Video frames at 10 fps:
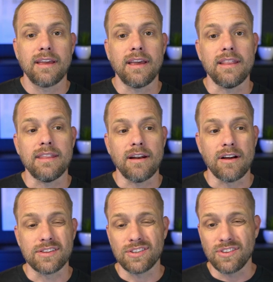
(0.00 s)
and then
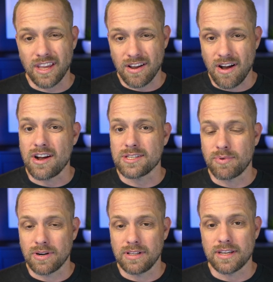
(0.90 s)
also look at
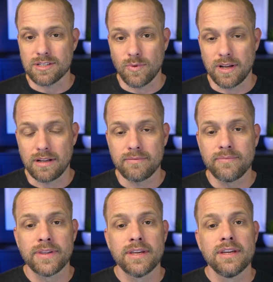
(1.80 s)
cost per click as well.
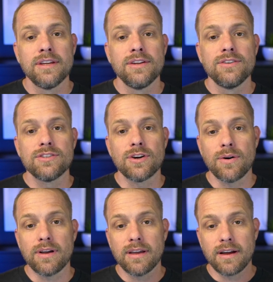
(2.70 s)

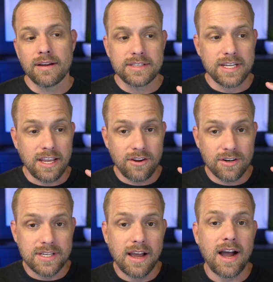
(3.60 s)
So take
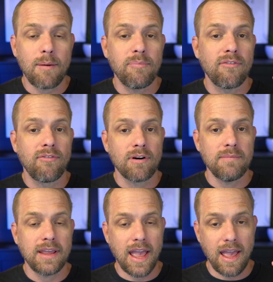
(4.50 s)
your top
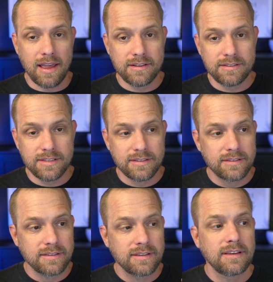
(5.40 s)
performing ads,
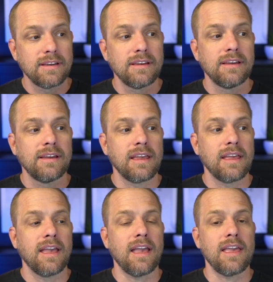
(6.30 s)

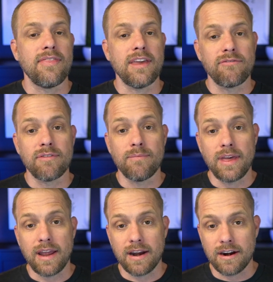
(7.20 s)
and then from
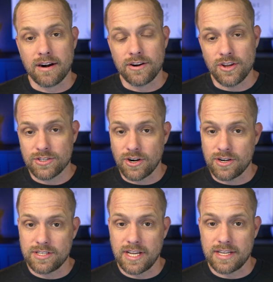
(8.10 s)
there you can
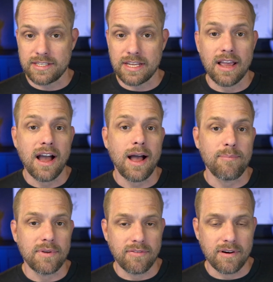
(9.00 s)
start testing
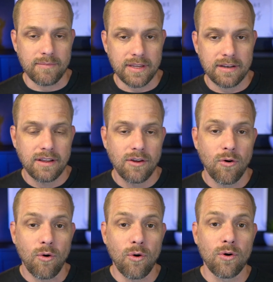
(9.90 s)
copy from it.
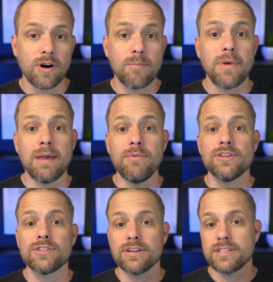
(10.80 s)
Or maybe
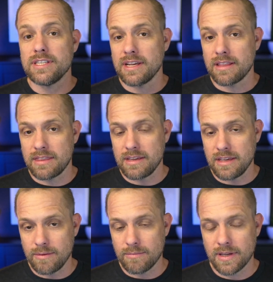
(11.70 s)
you start seeing a
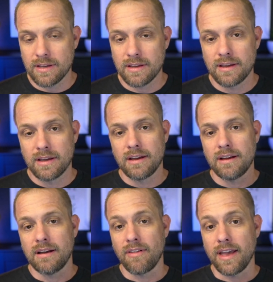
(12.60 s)
theme
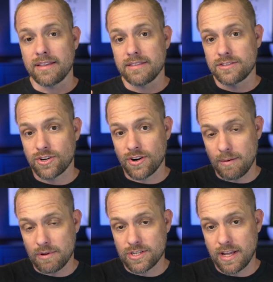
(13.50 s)
of like certain
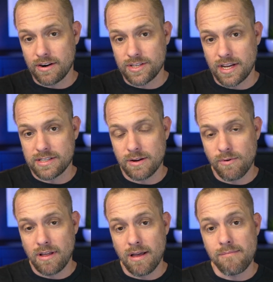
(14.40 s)
images that are testing
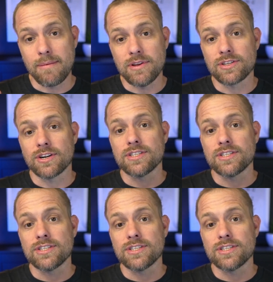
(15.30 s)
well and maybe start